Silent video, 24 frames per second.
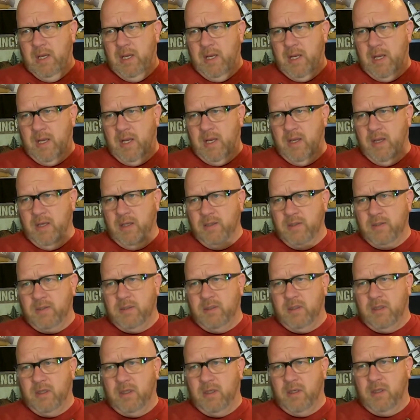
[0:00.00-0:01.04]
and
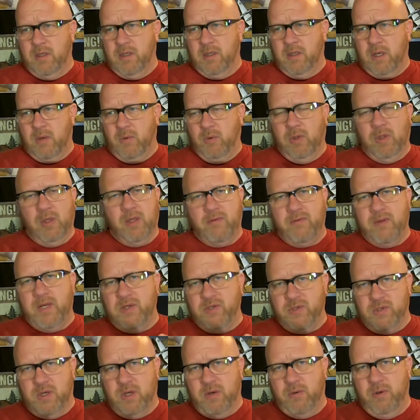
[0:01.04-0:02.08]
I really love that
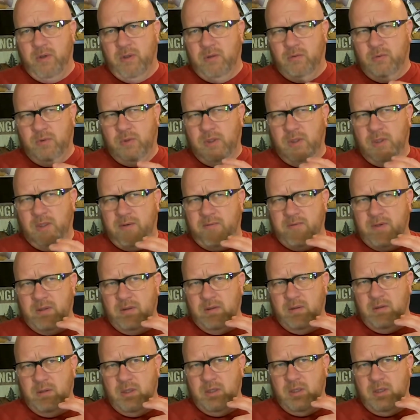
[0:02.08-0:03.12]
genre. Really loved
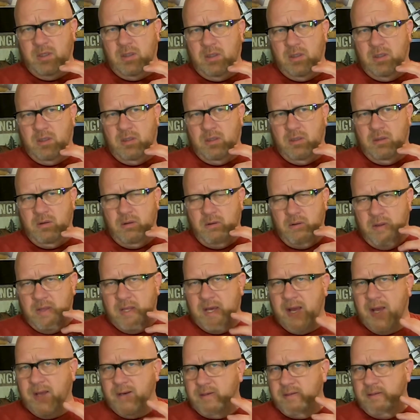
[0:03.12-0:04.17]

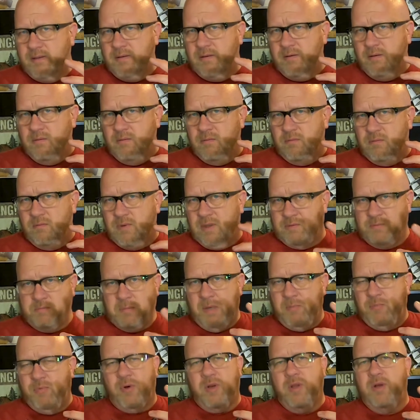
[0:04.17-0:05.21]
that. My
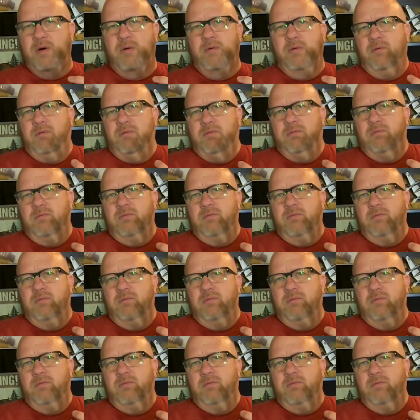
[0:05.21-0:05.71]
brother